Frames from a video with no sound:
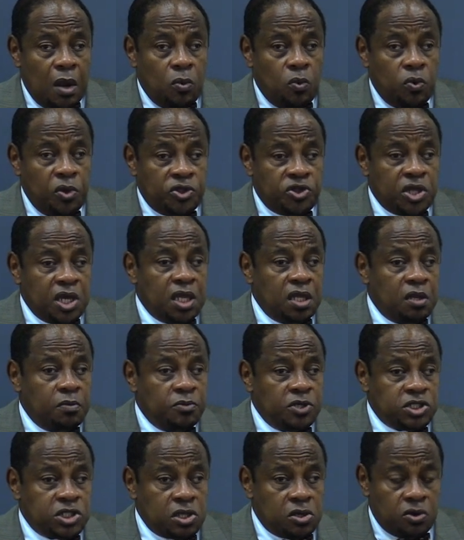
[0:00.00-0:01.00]
within the
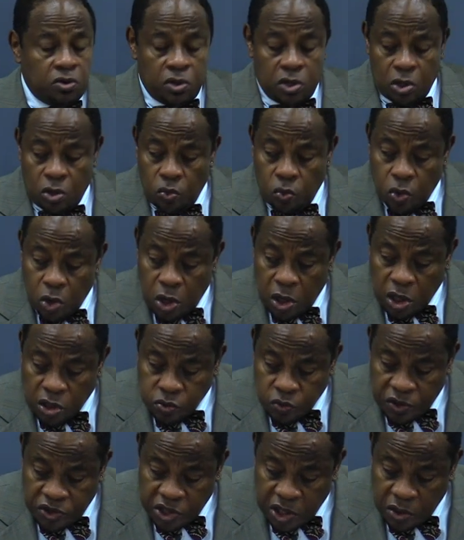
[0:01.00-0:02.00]
material
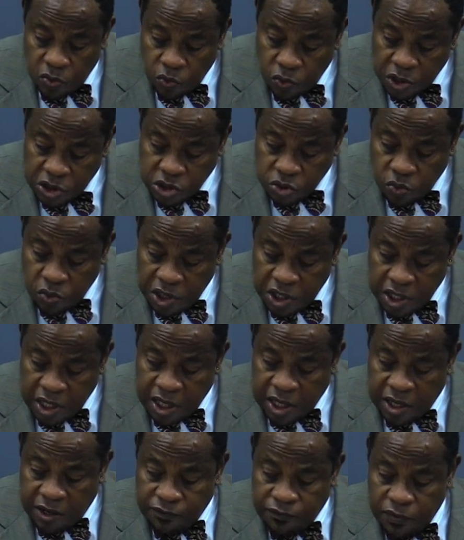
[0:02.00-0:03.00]
world within which we
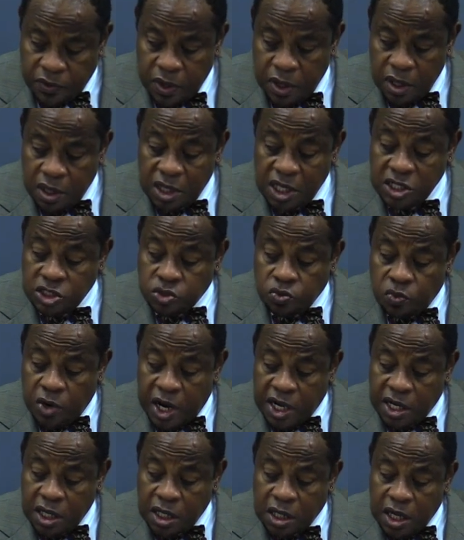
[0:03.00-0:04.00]
live. This
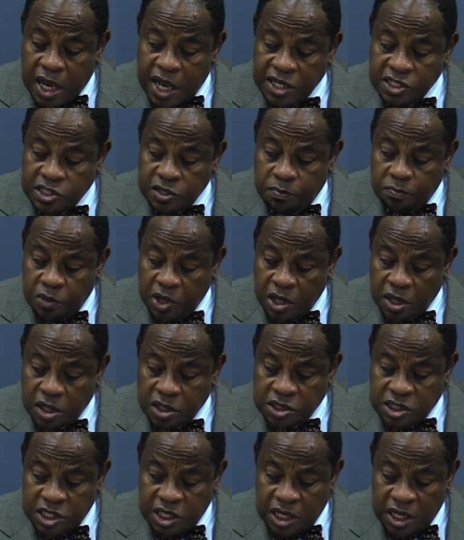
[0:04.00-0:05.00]

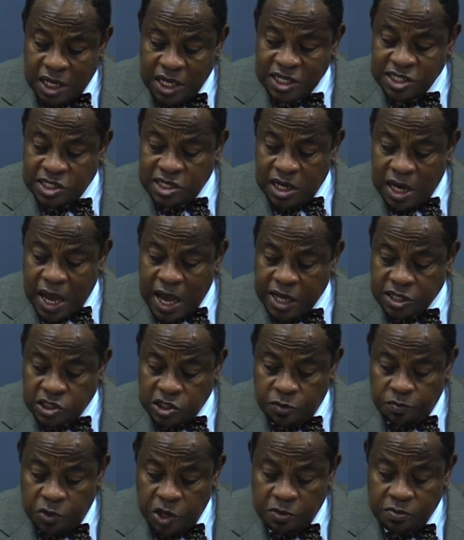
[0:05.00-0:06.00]
recognizability is not
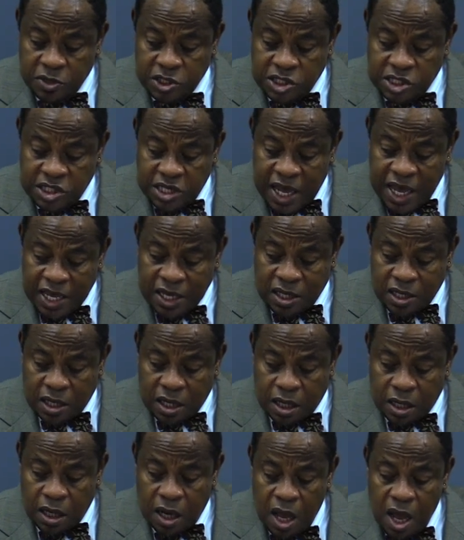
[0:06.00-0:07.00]
to be
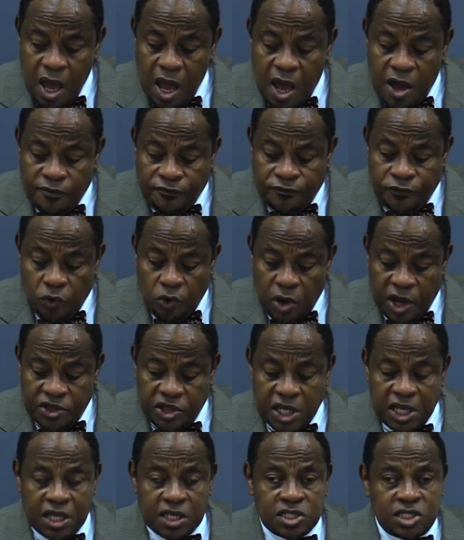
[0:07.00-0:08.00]
mistaken for
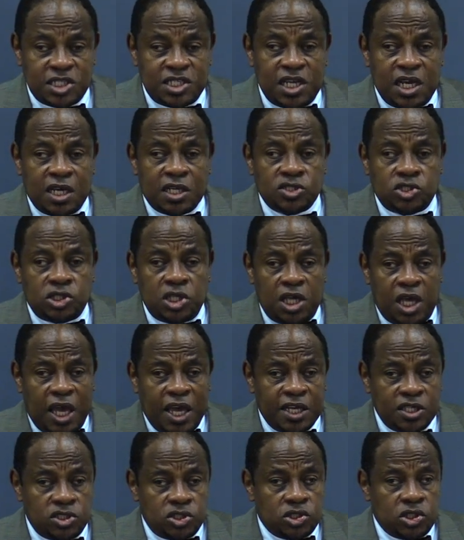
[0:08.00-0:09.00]
the
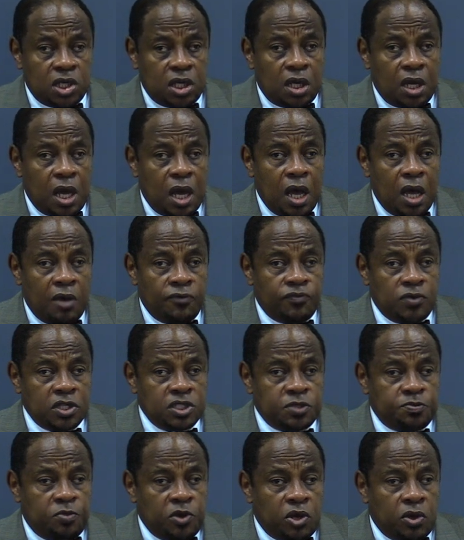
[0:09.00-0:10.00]
instantiation of the
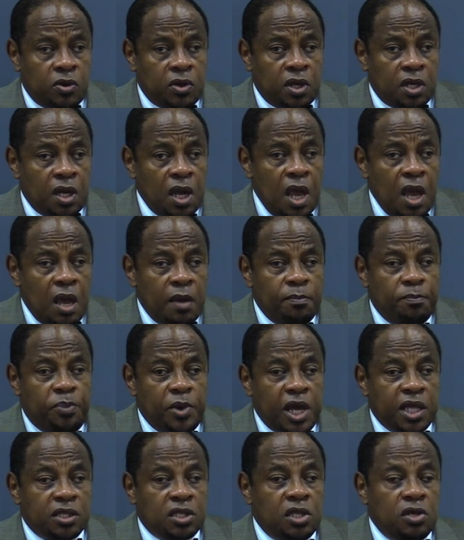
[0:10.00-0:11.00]
Spirit,
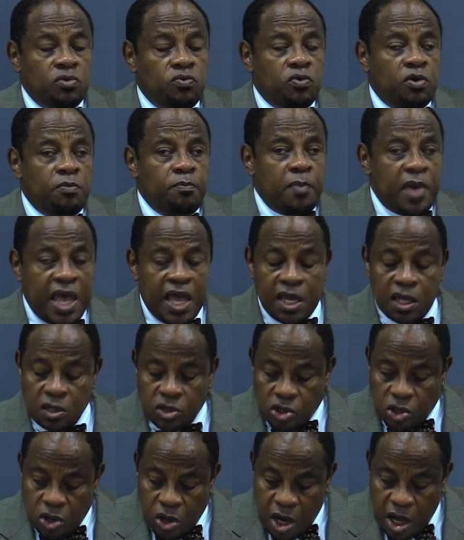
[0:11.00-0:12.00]
but the
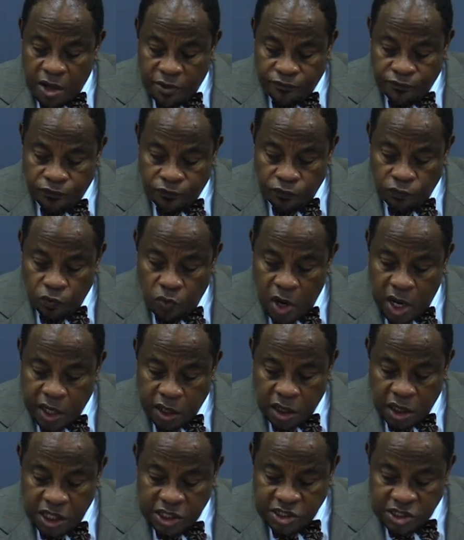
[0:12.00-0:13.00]
remainder of
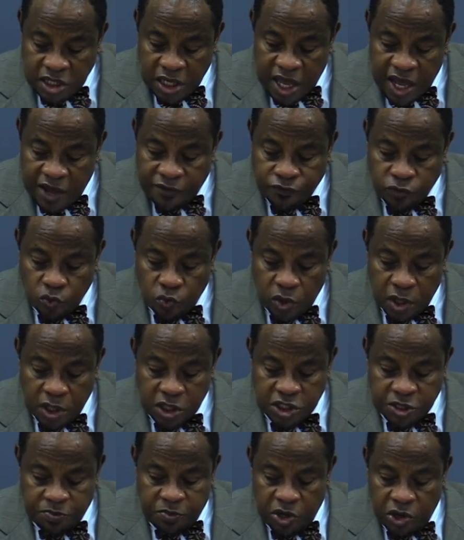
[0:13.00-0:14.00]
what is left when
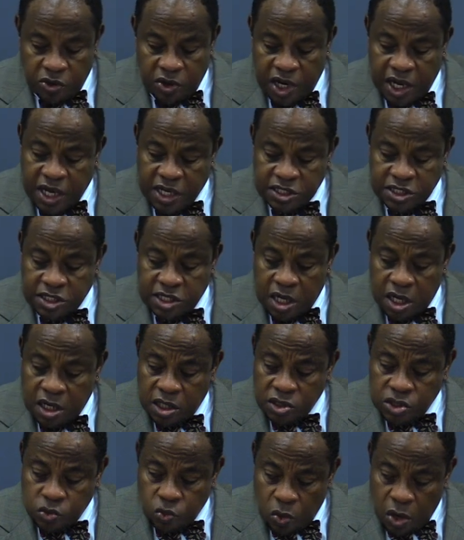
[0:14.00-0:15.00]
the Spirit has done
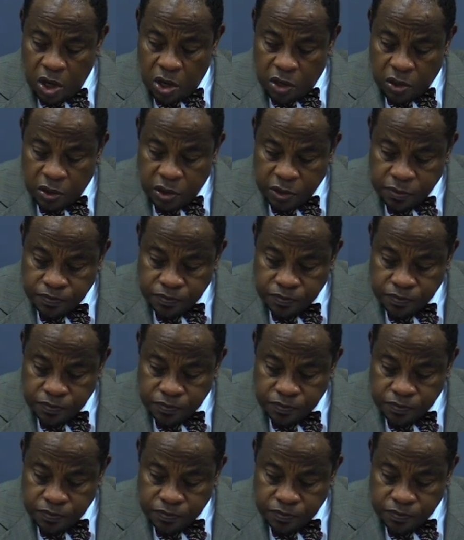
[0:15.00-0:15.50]
its work.